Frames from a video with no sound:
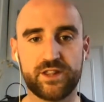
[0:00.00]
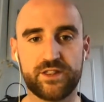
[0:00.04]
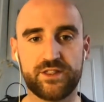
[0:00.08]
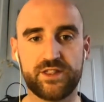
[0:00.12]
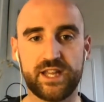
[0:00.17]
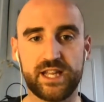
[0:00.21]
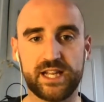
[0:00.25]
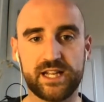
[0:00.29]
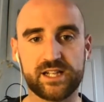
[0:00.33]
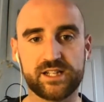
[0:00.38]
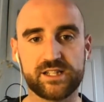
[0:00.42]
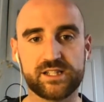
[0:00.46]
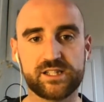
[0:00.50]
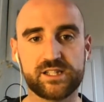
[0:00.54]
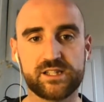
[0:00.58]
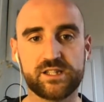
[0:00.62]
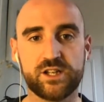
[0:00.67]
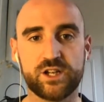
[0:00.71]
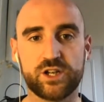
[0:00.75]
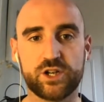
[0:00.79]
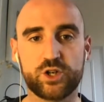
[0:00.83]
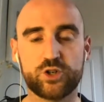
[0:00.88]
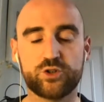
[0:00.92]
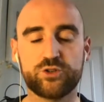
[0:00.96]
things
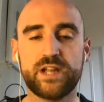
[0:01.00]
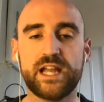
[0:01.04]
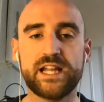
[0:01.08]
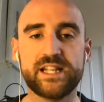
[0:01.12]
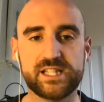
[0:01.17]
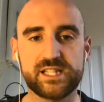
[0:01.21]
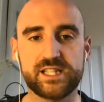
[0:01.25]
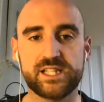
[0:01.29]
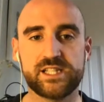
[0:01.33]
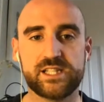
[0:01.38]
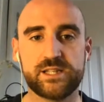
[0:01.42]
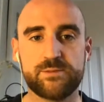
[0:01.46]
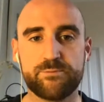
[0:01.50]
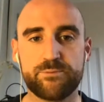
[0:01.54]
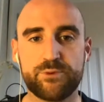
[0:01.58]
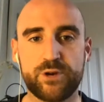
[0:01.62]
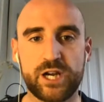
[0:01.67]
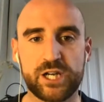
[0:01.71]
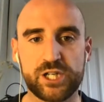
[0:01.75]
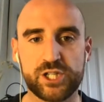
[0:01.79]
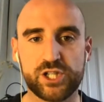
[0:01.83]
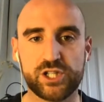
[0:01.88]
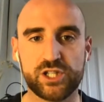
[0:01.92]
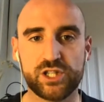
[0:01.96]
that creates this
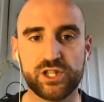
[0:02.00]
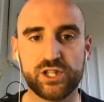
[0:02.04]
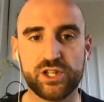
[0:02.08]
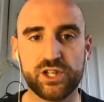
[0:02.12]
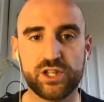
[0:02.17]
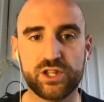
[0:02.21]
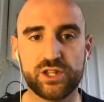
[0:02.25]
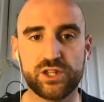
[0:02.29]
impression that